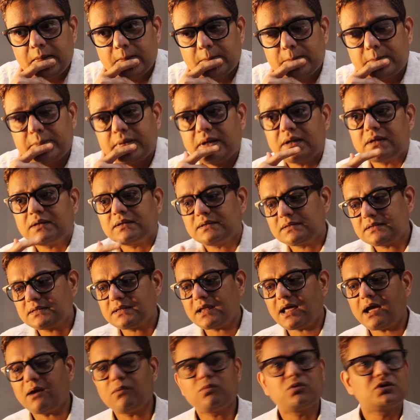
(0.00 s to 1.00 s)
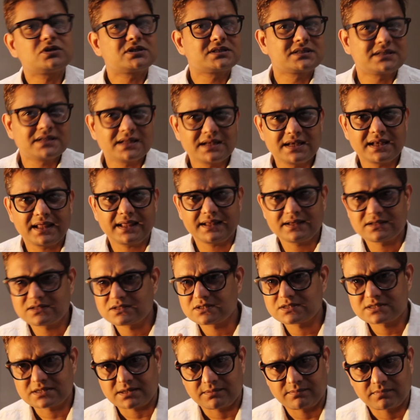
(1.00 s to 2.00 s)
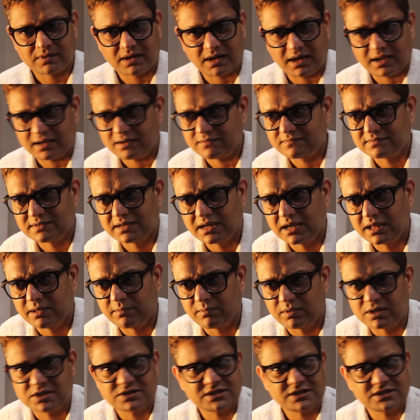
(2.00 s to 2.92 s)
But I was still into some kind of dilemma.